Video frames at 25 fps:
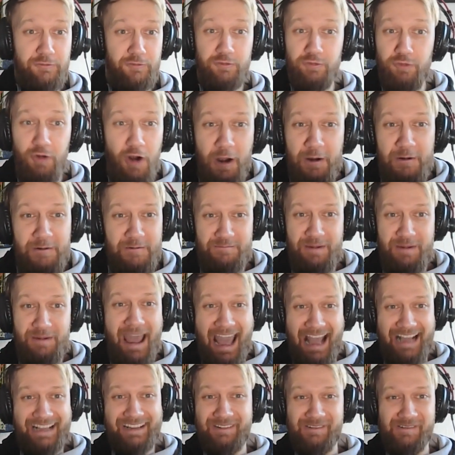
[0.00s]
row
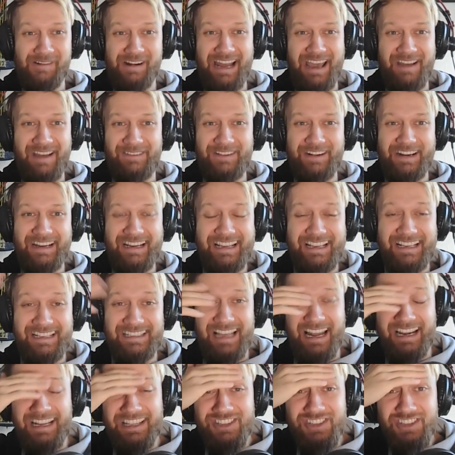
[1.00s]
back or whatever it is.
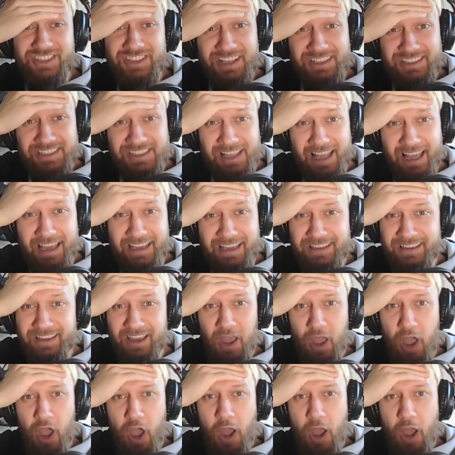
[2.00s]
And it's just like,